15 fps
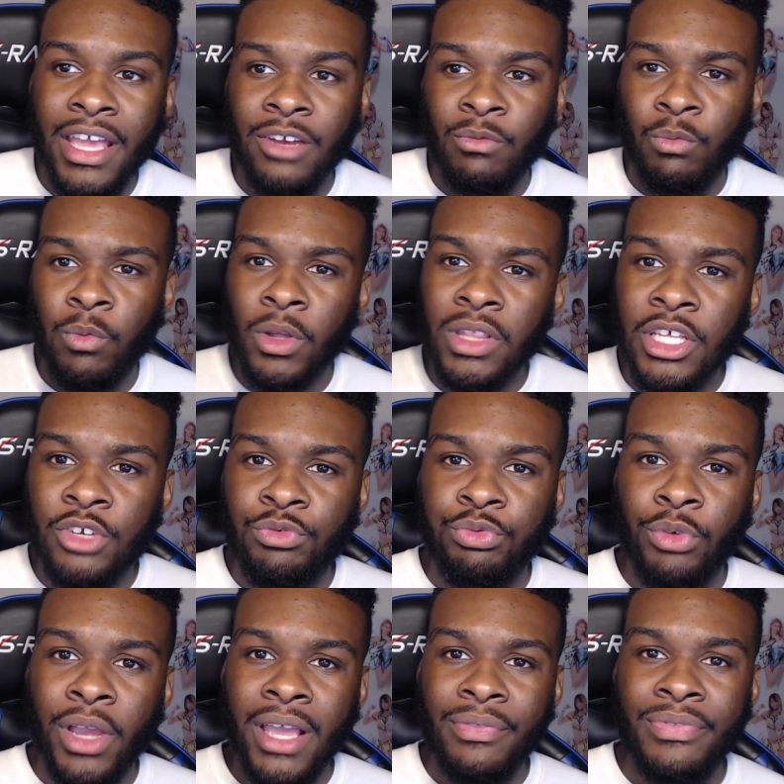and really
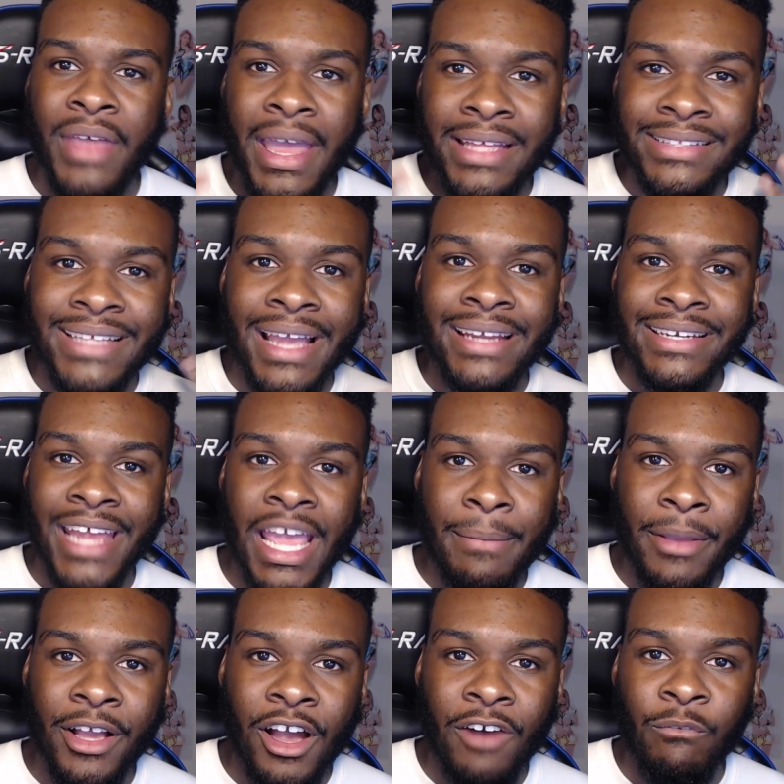create that
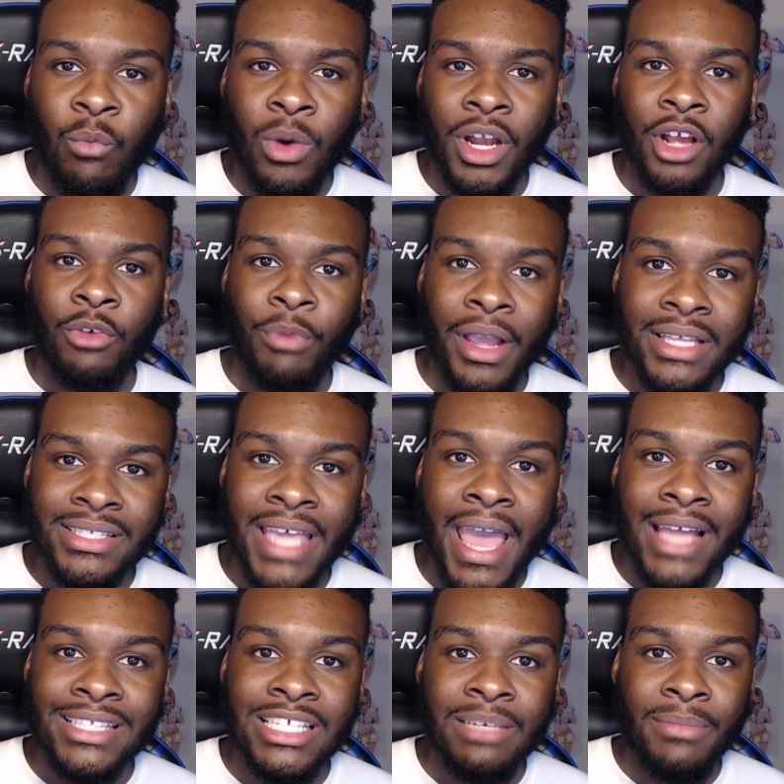dynamic of what a great
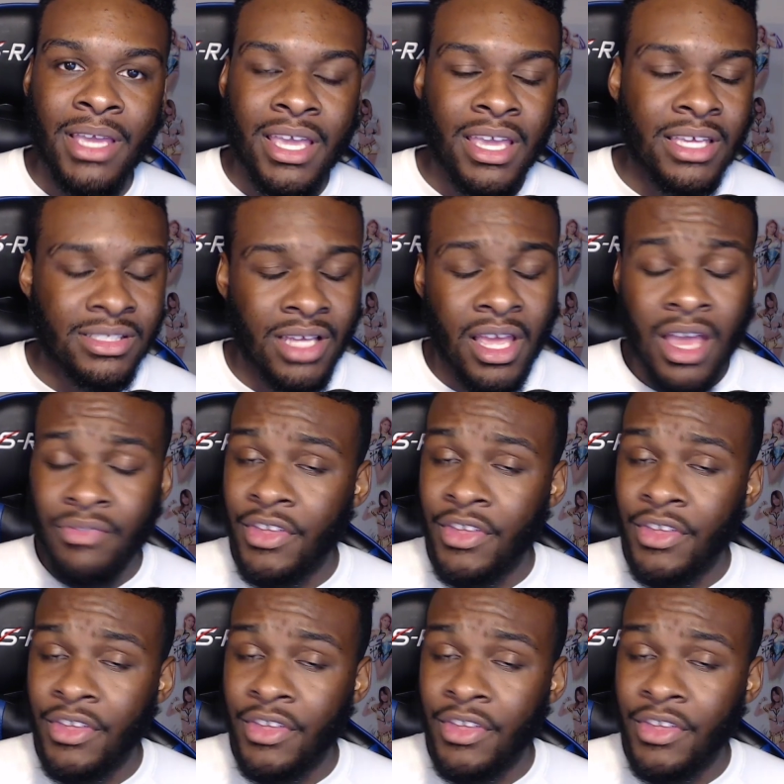tag team is.